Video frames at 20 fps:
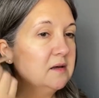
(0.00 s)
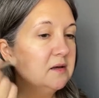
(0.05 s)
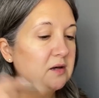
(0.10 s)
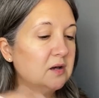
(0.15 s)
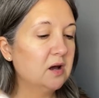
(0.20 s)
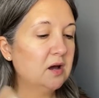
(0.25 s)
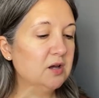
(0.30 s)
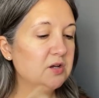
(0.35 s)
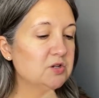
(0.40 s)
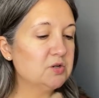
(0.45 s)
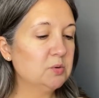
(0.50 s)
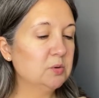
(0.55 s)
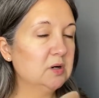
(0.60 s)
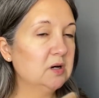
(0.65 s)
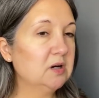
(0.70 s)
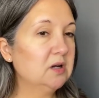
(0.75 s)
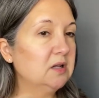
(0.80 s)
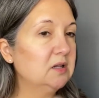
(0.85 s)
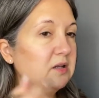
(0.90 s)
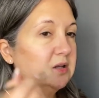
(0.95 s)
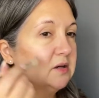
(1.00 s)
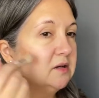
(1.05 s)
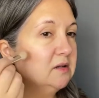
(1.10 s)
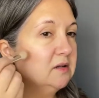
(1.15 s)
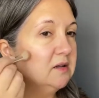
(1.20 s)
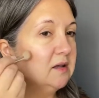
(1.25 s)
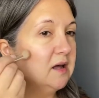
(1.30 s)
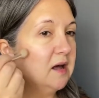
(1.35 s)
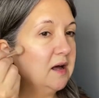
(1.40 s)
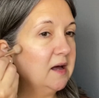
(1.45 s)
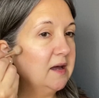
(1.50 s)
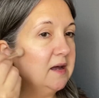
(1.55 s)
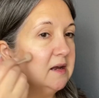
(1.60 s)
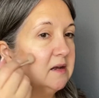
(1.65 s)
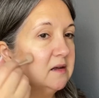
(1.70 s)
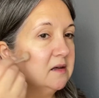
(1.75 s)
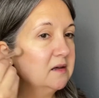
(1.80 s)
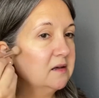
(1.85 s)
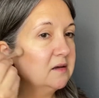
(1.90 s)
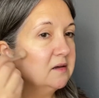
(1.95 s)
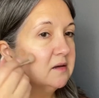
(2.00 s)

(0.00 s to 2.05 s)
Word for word: contour a little line